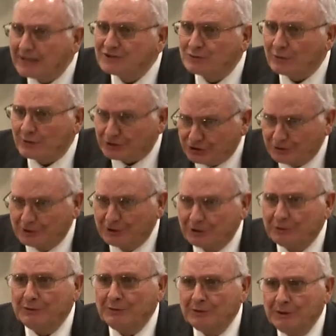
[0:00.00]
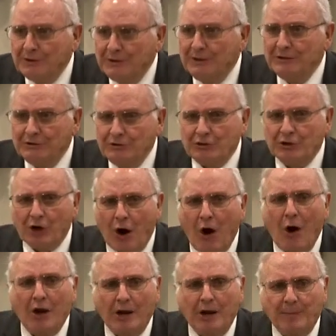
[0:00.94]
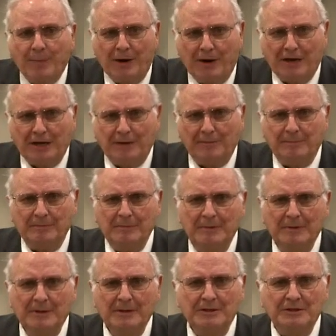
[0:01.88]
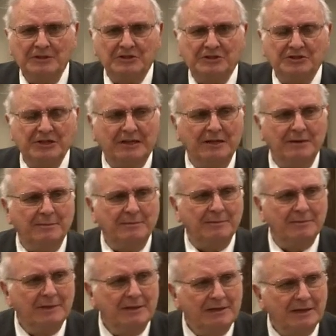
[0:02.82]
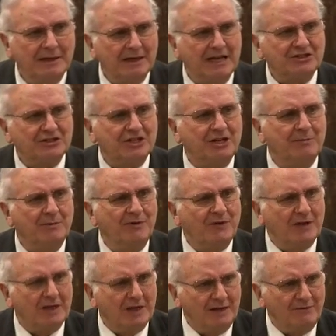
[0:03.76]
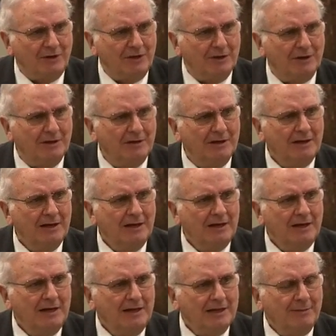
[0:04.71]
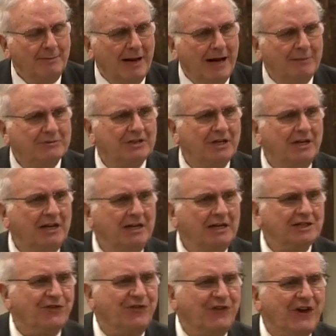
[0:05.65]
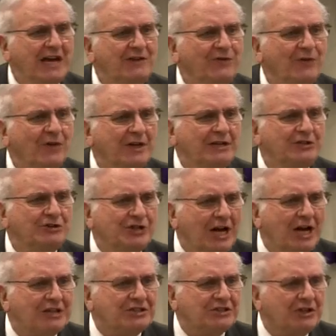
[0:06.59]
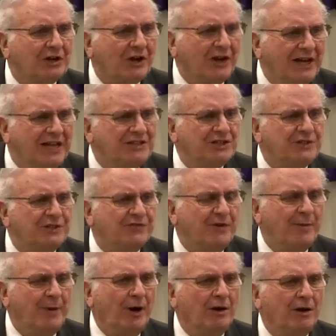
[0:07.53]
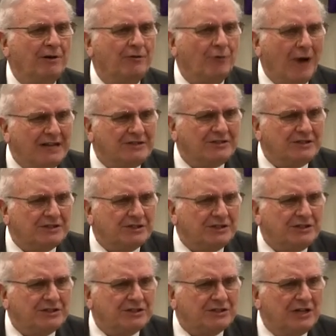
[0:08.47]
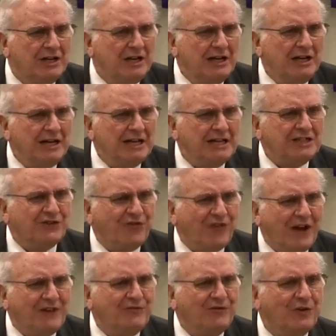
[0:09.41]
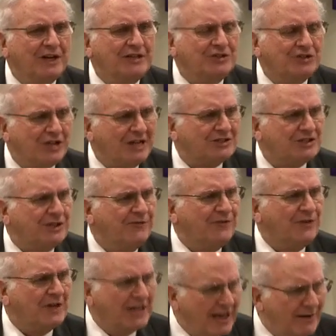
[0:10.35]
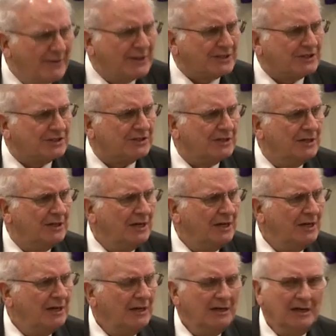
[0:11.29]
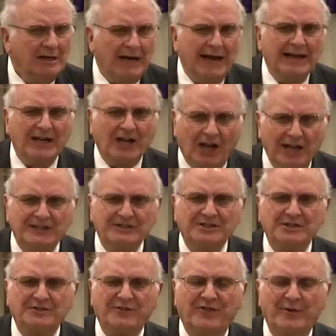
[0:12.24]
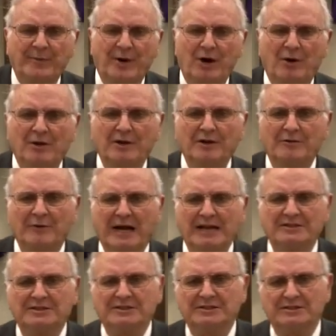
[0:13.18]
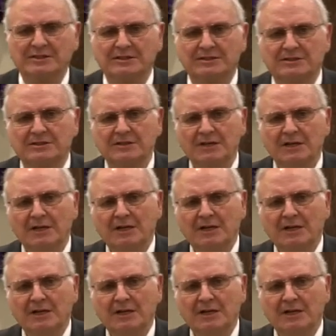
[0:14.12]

that's what you do you call upon him you seek him and ask him to forgive you the bible said he is faithful and just to cleanse us from all unrighteousness he's faithful and just to forgive us and cleanse us from all unrighteousness.